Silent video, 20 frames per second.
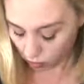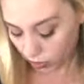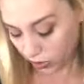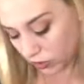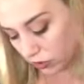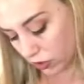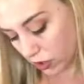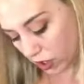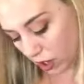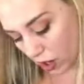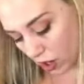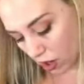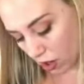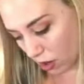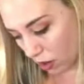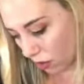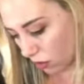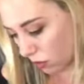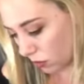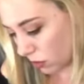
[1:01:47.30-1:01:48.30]
we'll
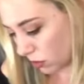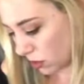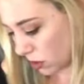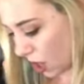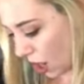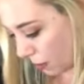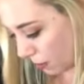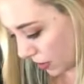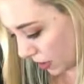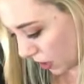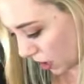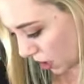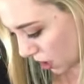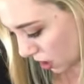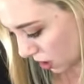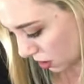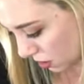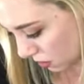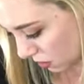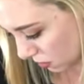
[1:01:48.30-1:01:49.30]
go top
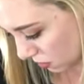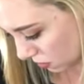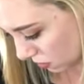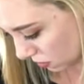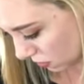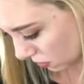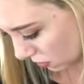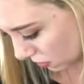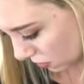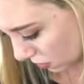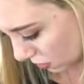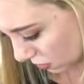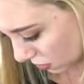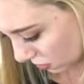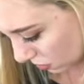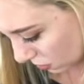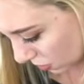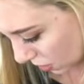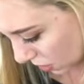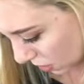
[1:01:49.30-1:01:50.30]
again.
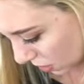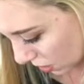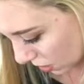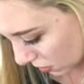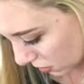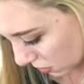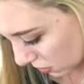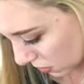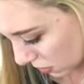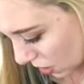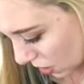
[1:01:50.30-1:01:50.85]
Kind of